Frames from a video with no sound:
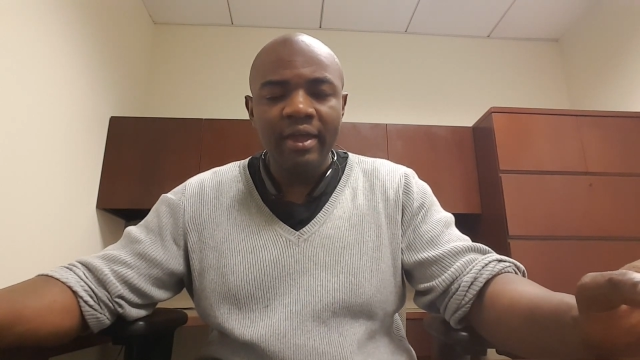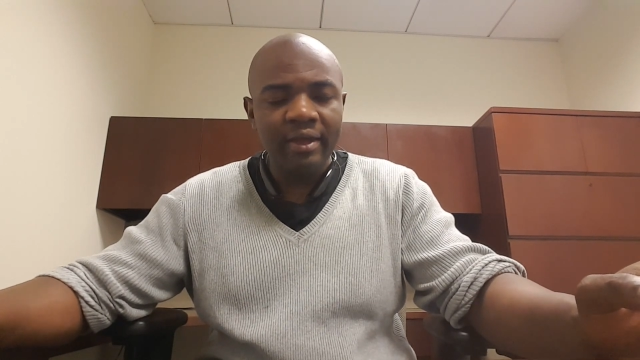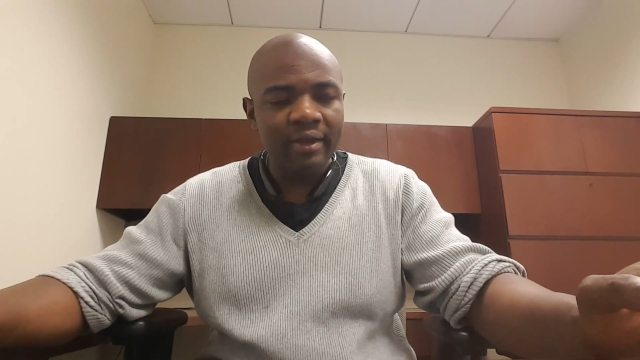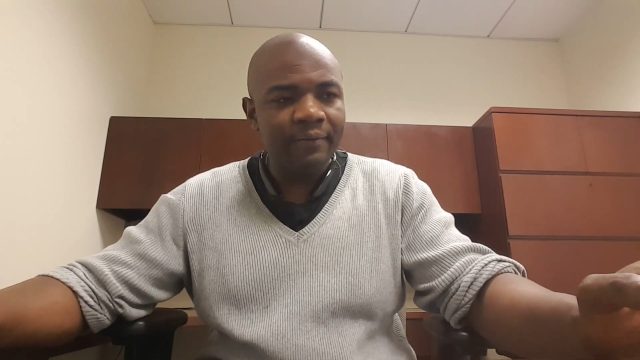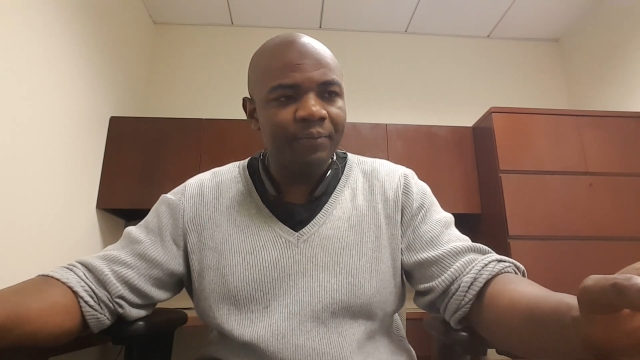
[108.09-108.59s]

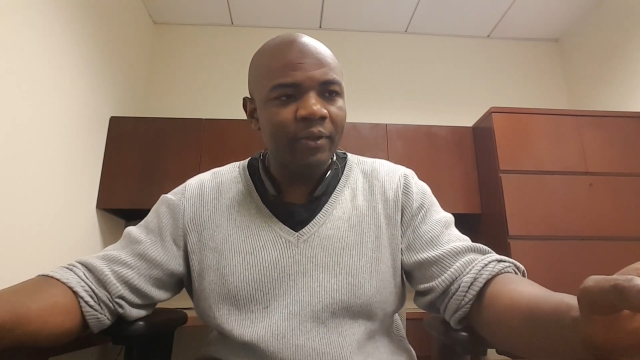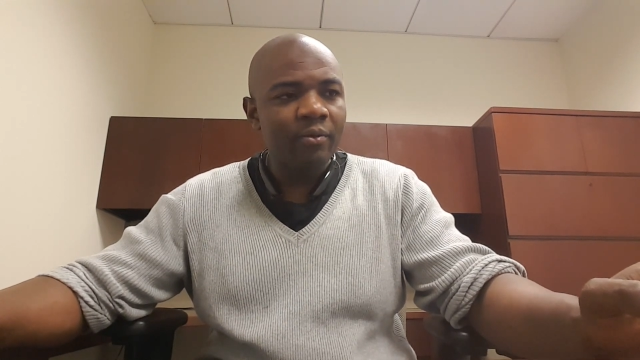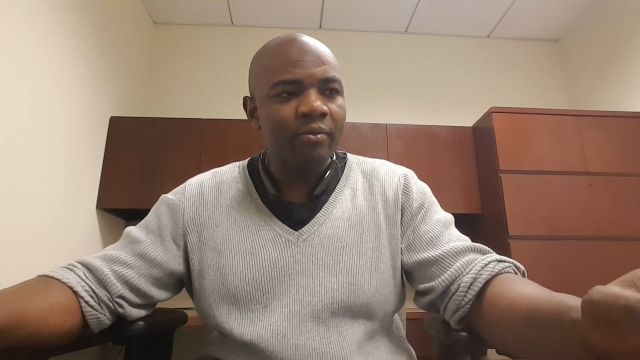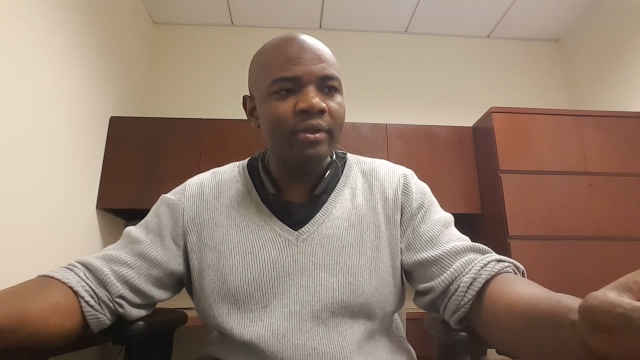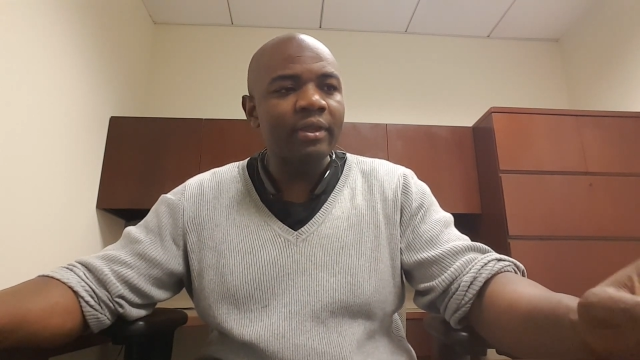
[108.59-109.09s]
And
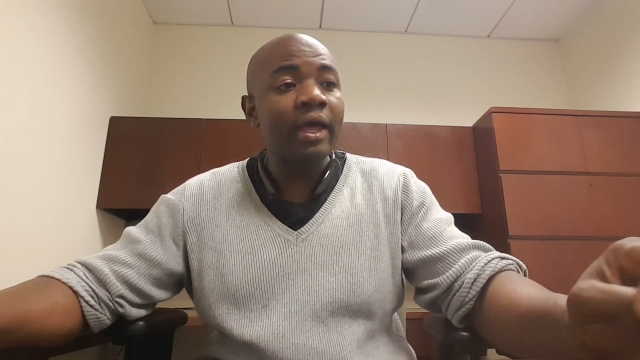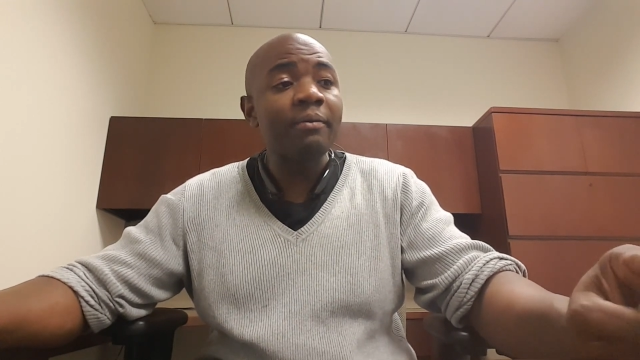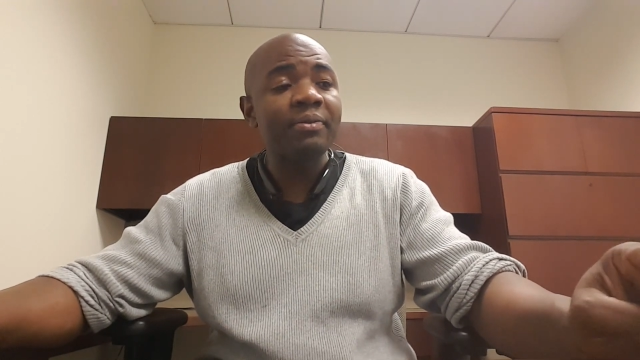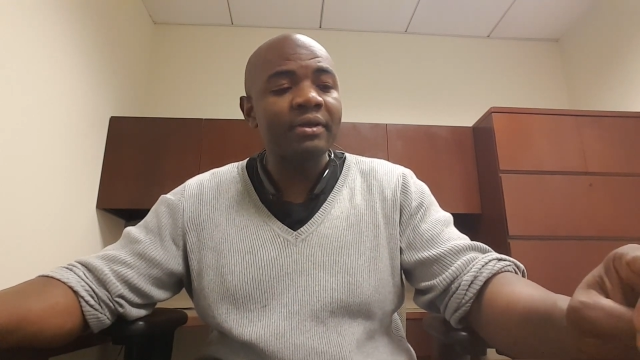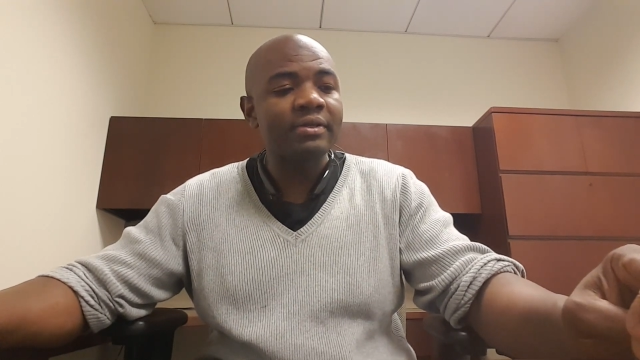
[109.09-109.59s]
with
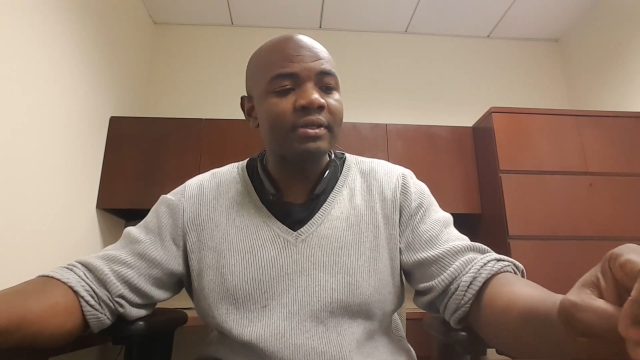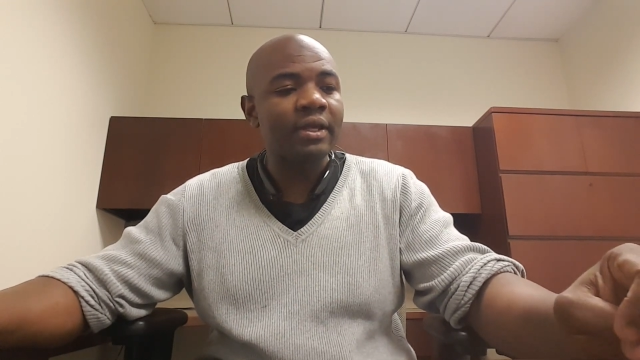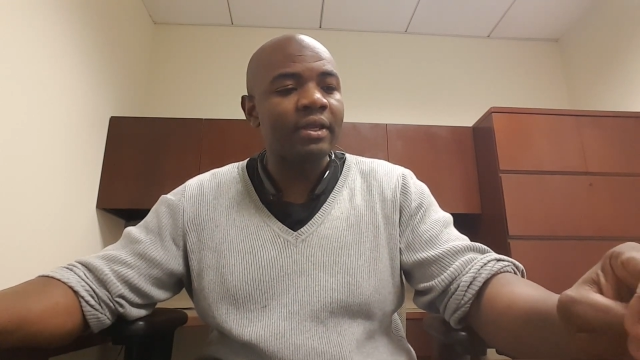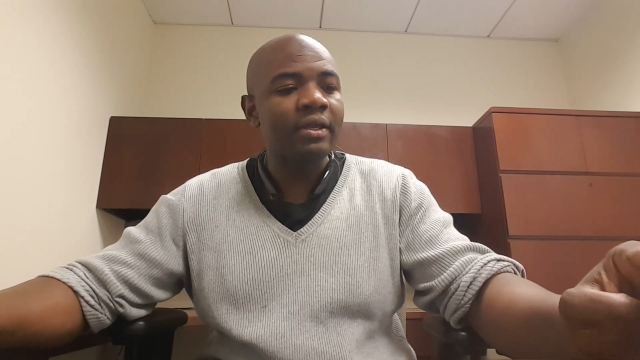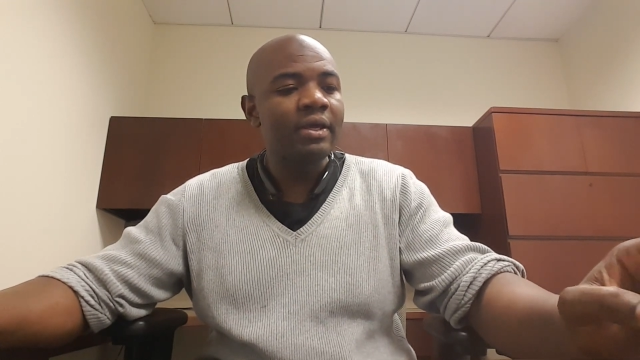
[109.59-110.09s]
that being
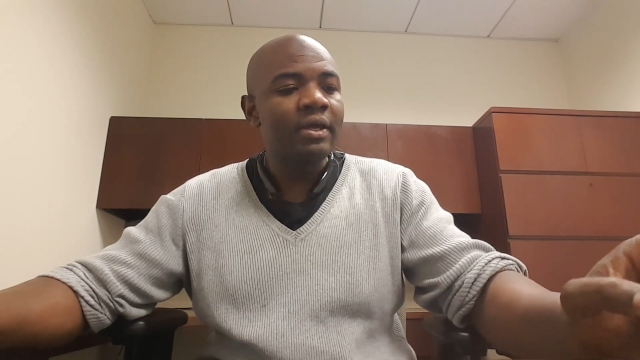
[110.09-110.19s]
said,